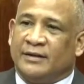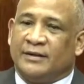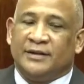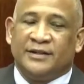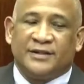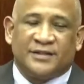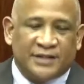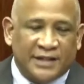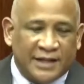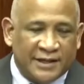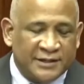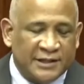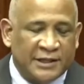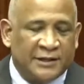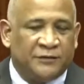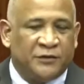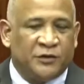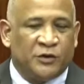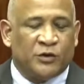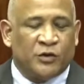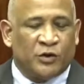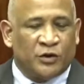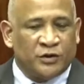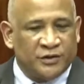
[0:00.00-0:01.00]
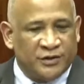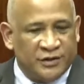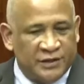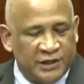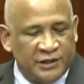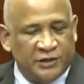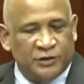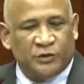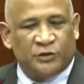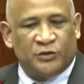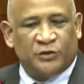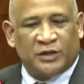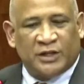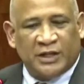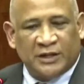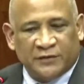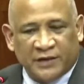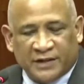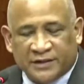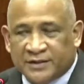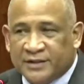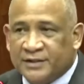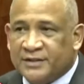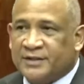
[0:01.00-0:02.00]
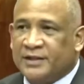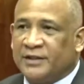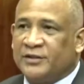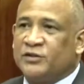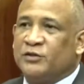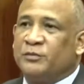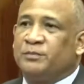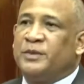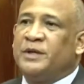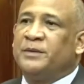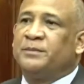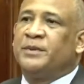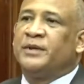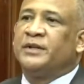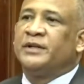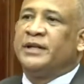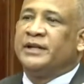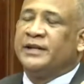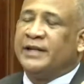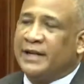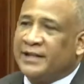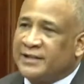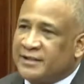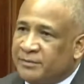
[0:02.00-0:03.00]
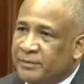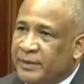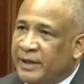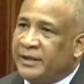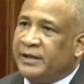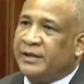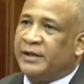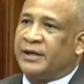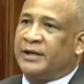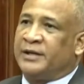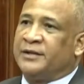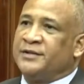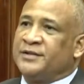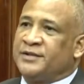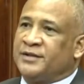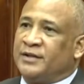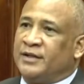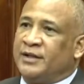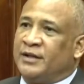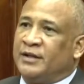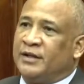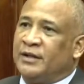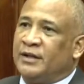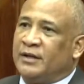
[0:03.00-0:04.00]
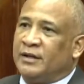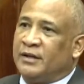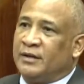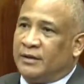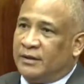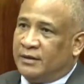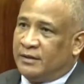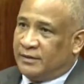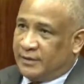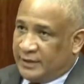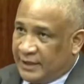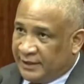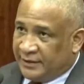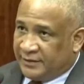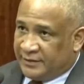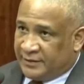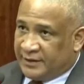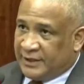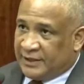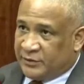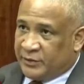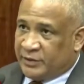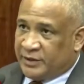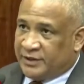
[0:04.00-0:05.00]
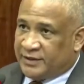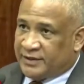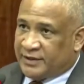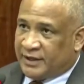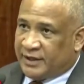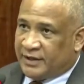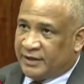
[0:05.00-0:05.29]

He said, if you continue to give assistance to people, then that's mendicancy. That's what he said.